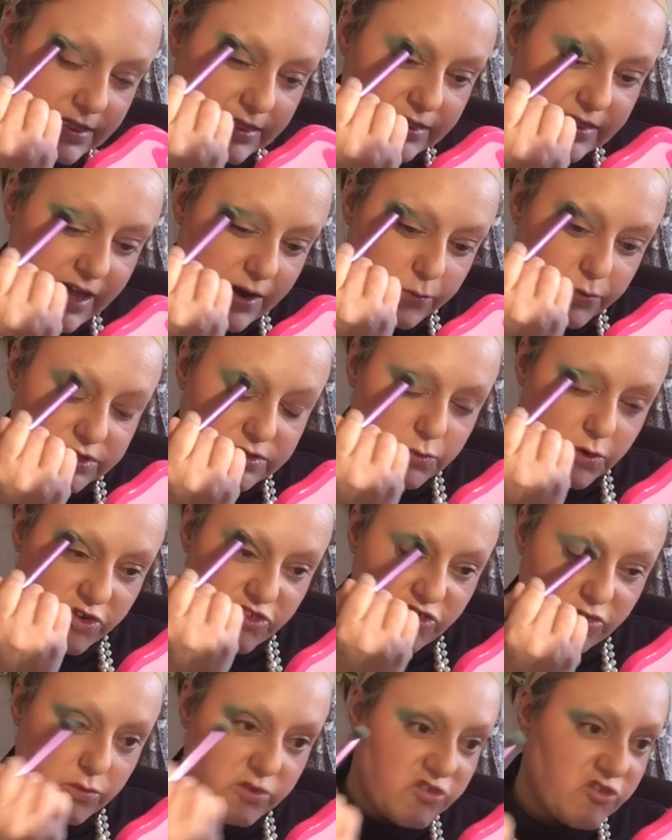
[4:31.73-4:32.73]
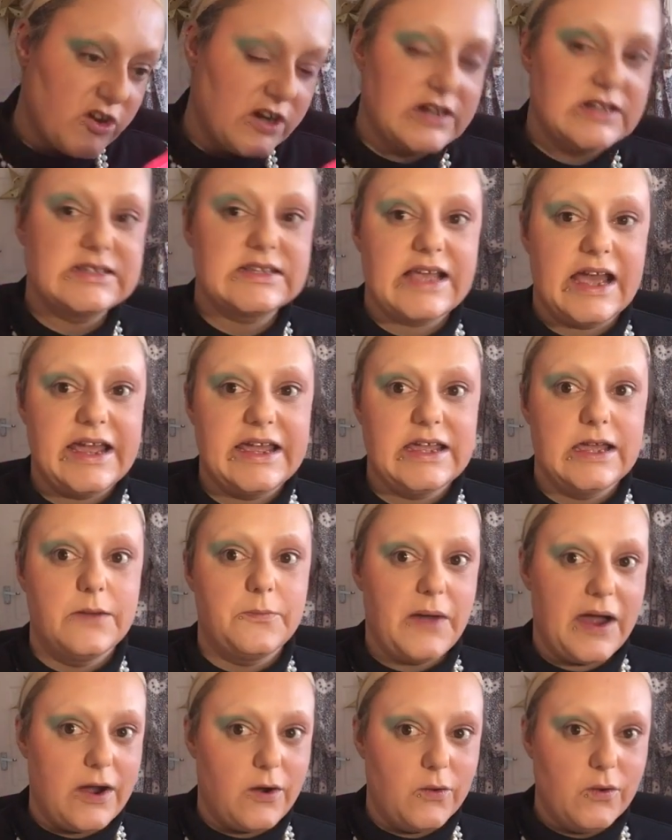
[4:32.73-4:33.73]
that was what she was trying to say
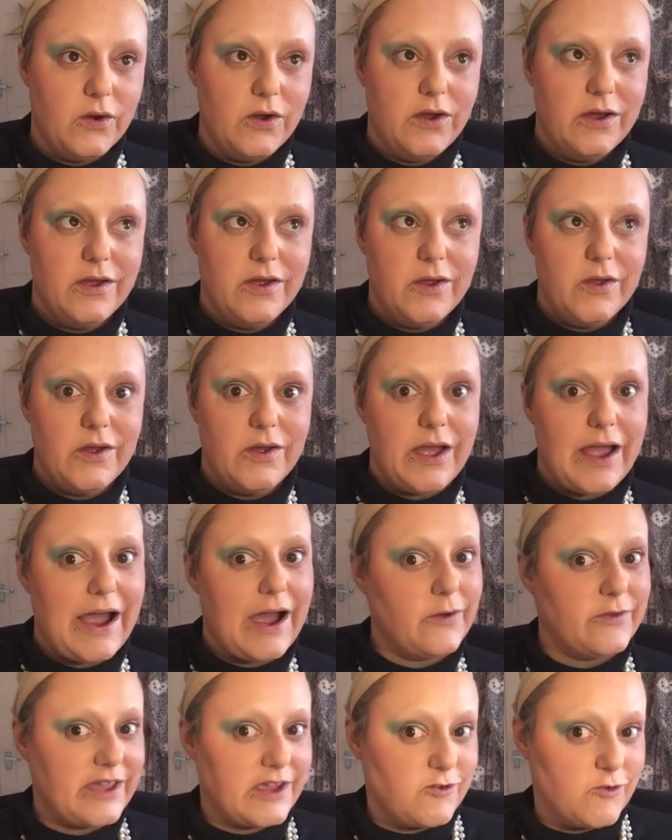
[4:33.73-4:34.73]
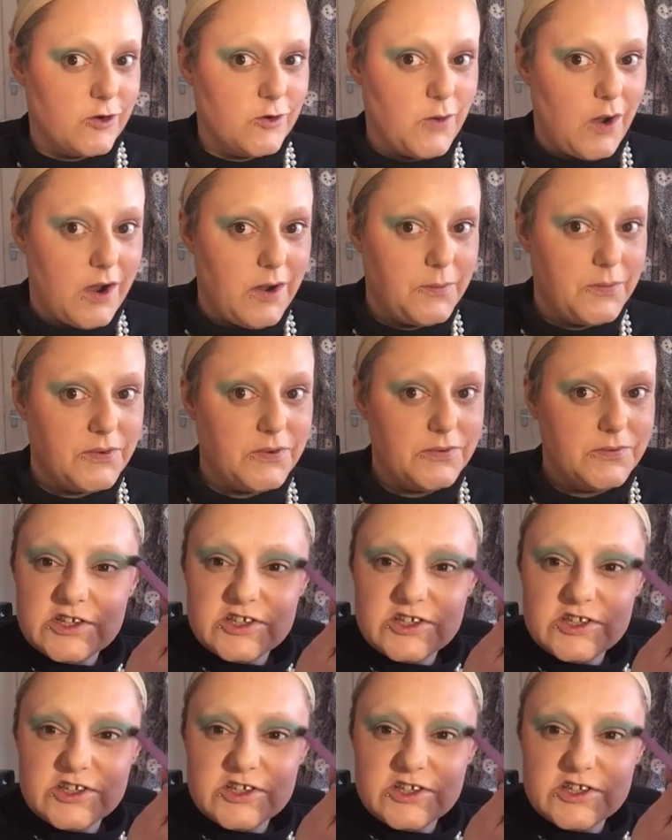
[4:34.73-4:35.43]
about how they grew up.